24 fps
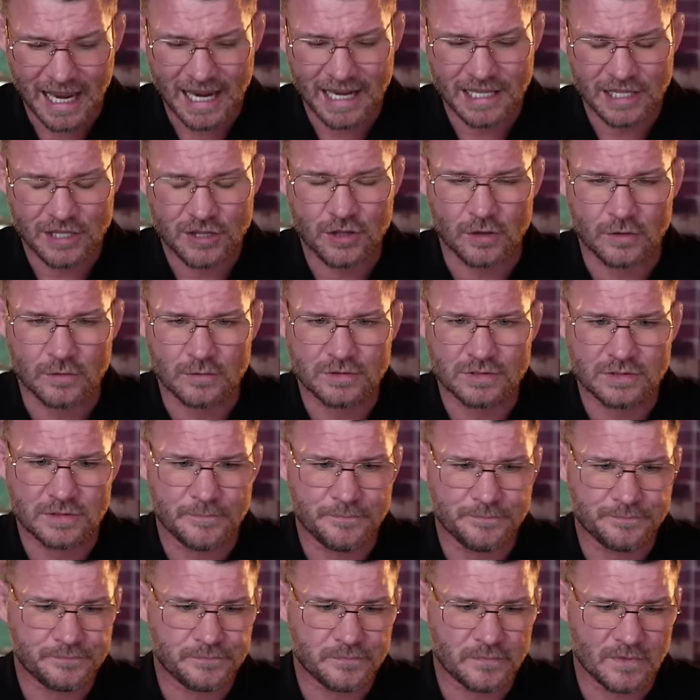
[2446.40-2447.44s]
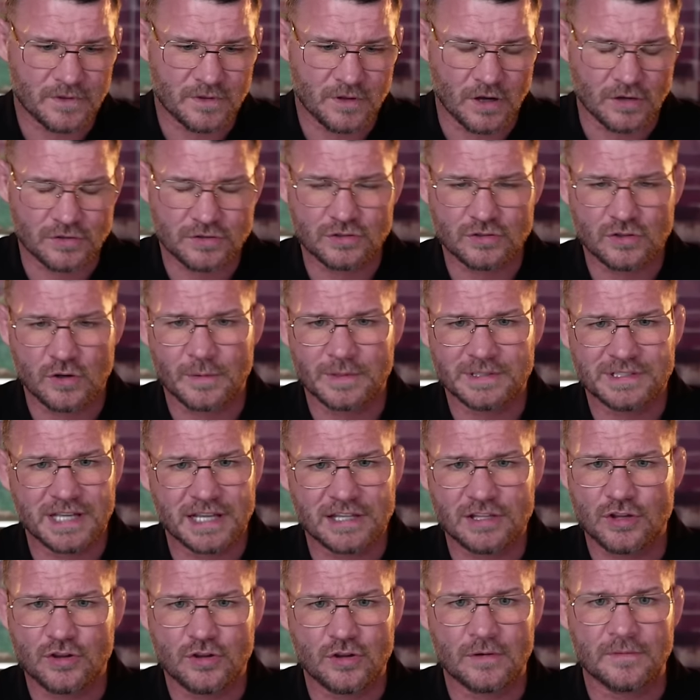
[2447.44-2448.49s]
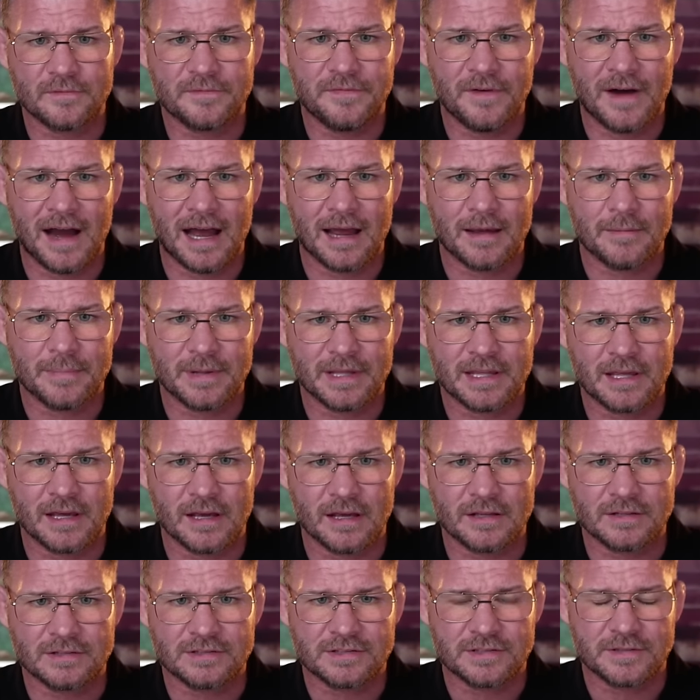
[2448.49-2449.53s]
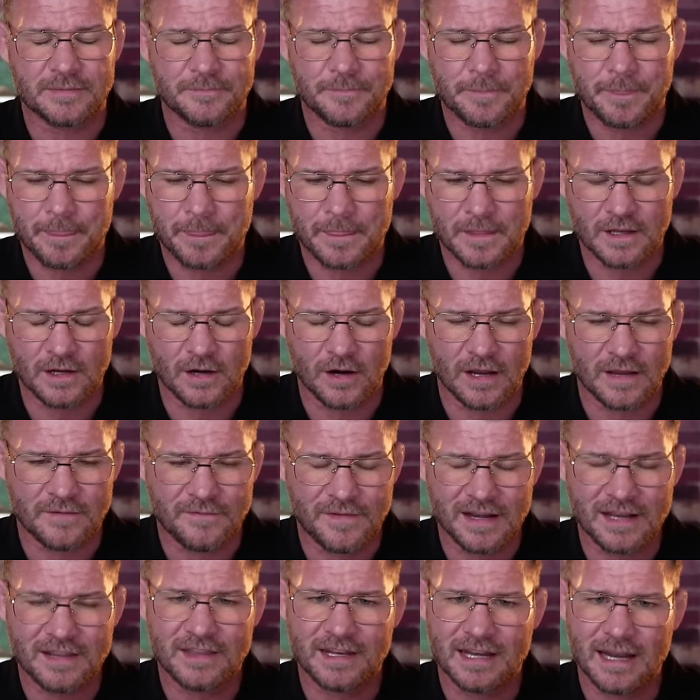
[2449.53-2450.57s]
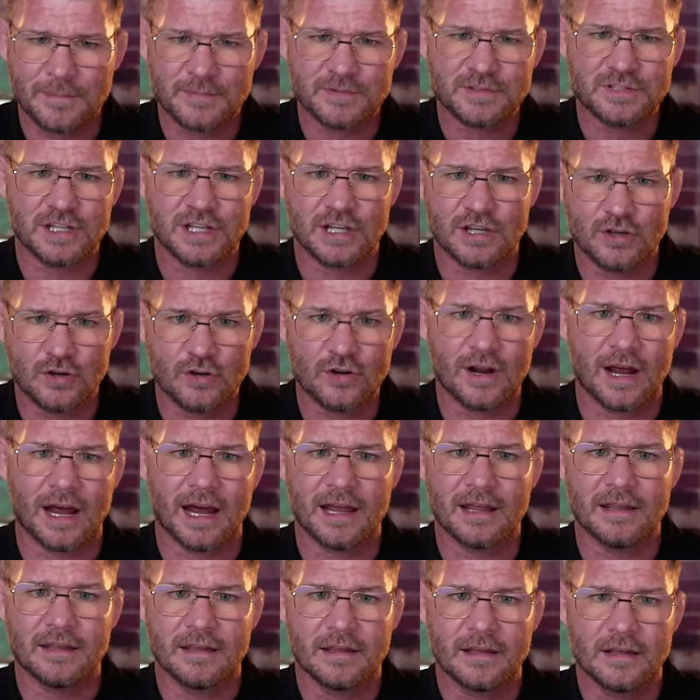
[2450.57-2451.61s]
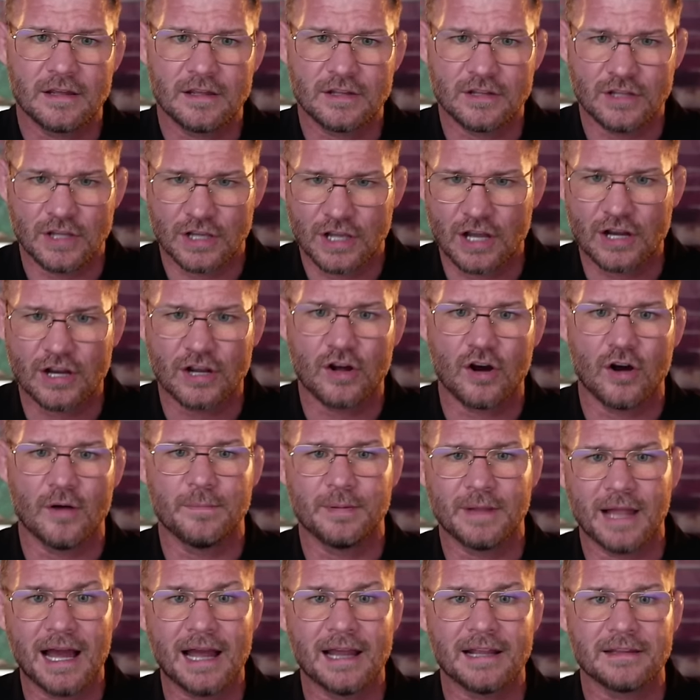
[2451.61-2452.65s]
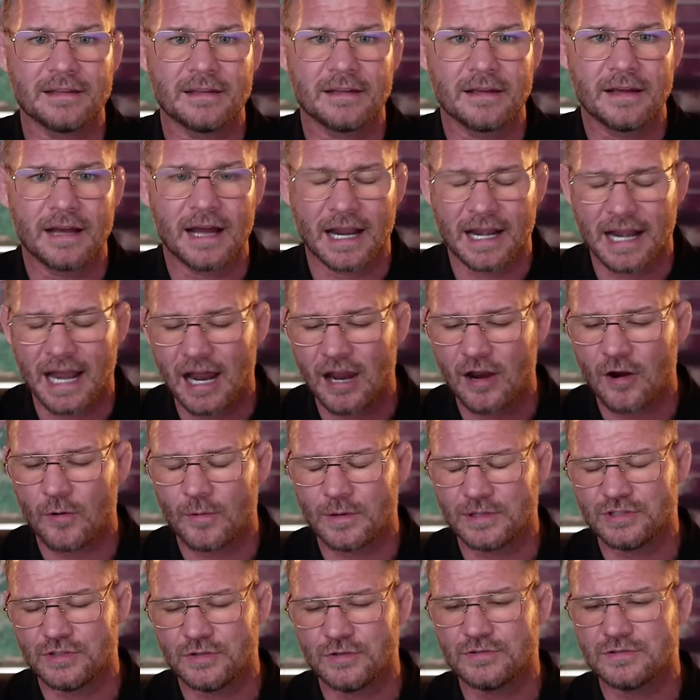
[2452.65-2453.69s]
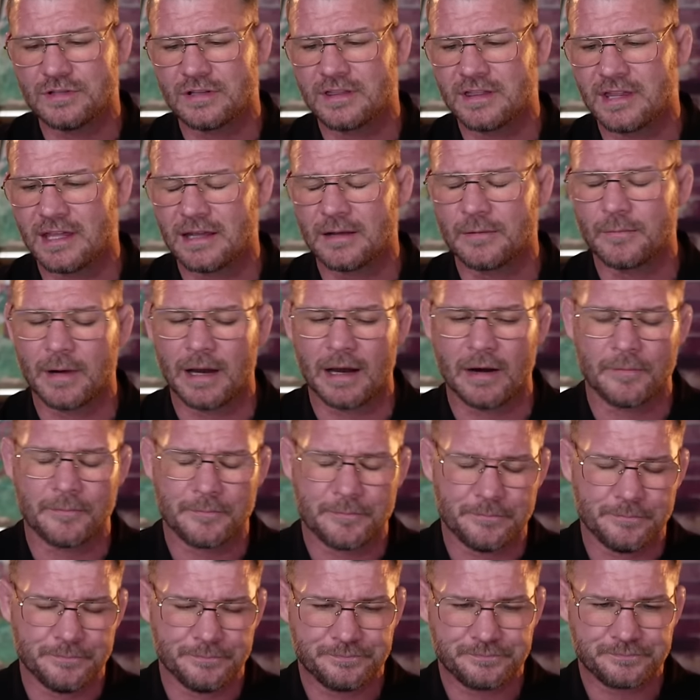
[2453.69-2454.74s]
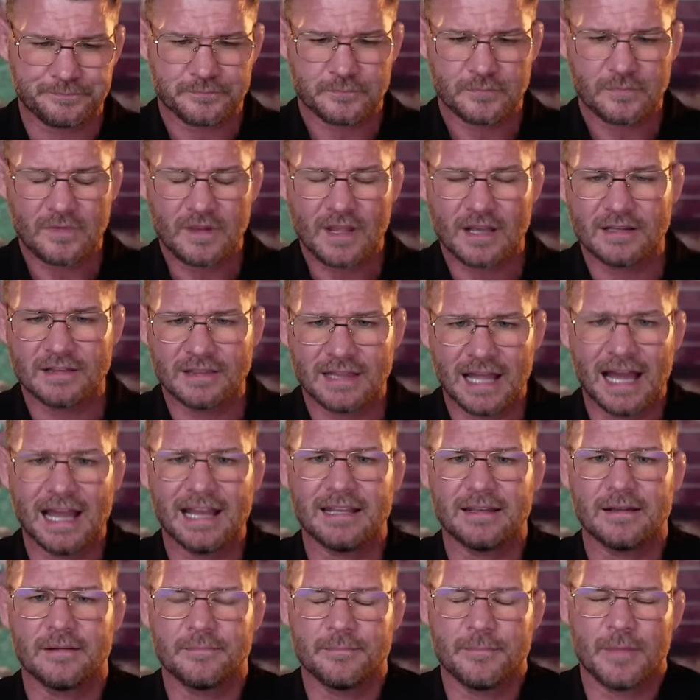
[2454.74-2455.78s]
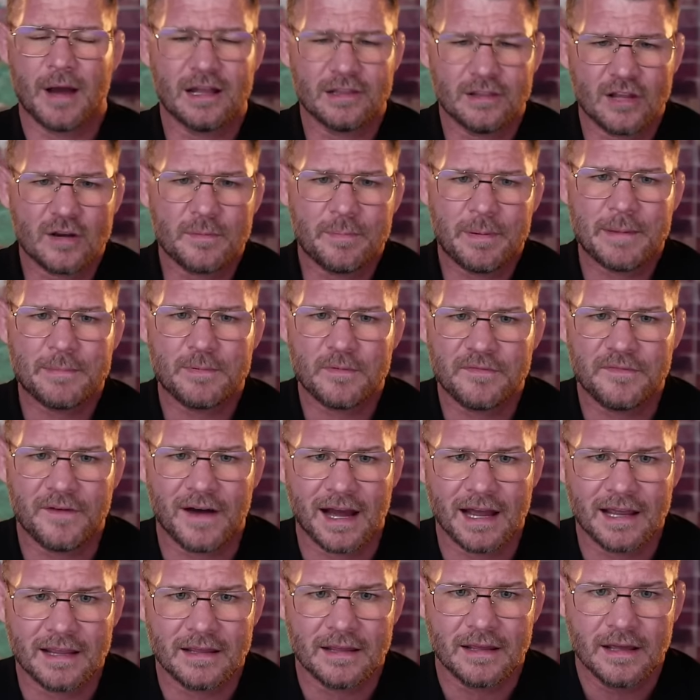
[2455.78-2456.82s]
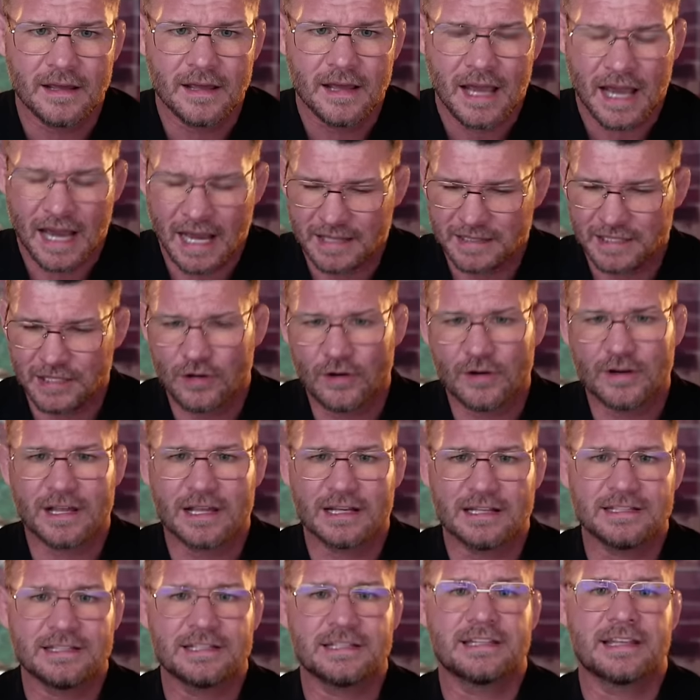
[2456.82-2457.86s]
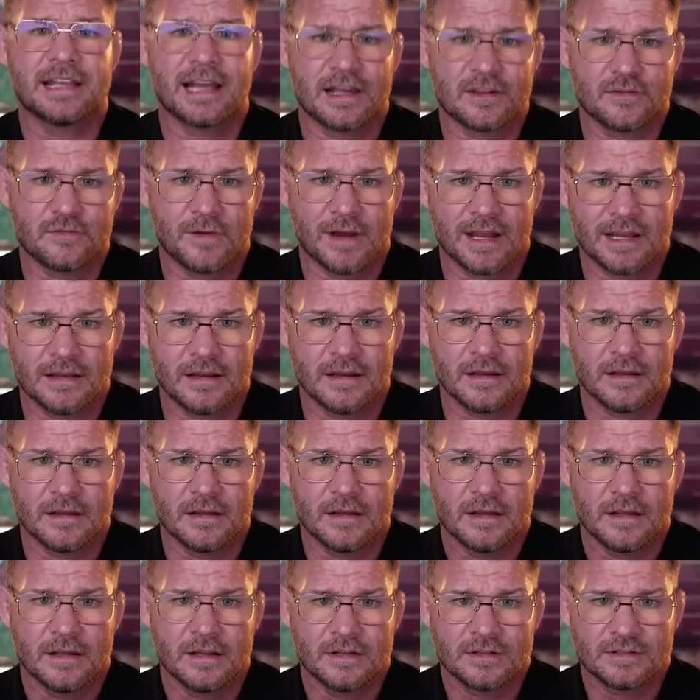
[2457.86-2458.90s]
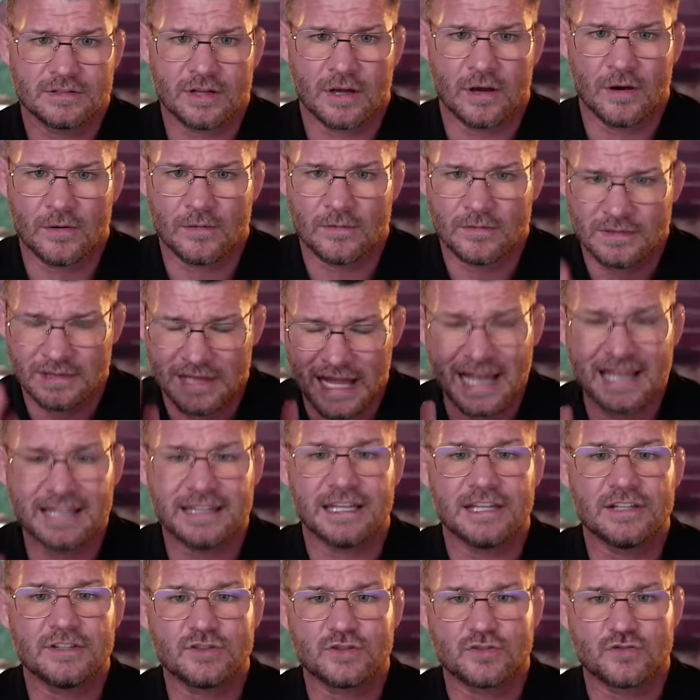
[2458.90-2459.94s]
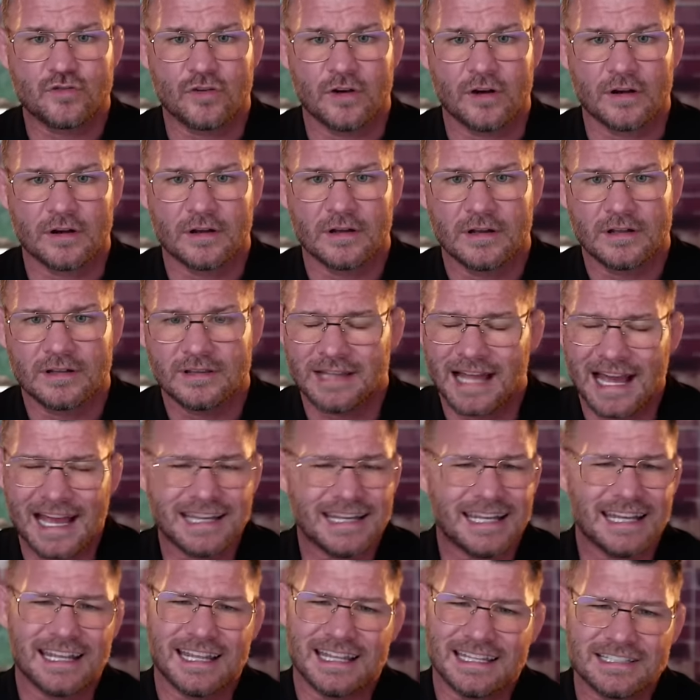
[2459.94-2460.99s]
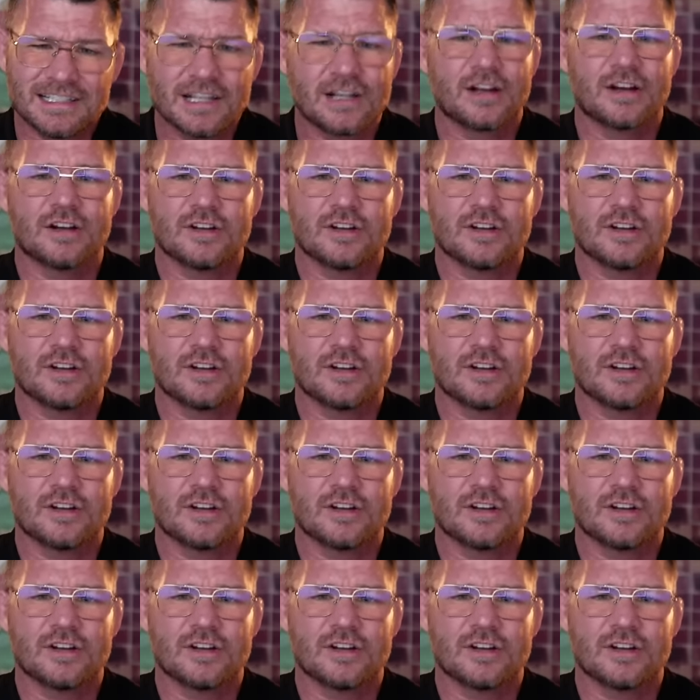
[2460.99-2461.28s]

issues, doctors always said you shouldn't fight because, you know, if anything happens to your good eye, you're going to go blind. And I always used to think, well, light, a lot of people fight and they don't get a detached retina. So lightning struck. Lightning isn't going to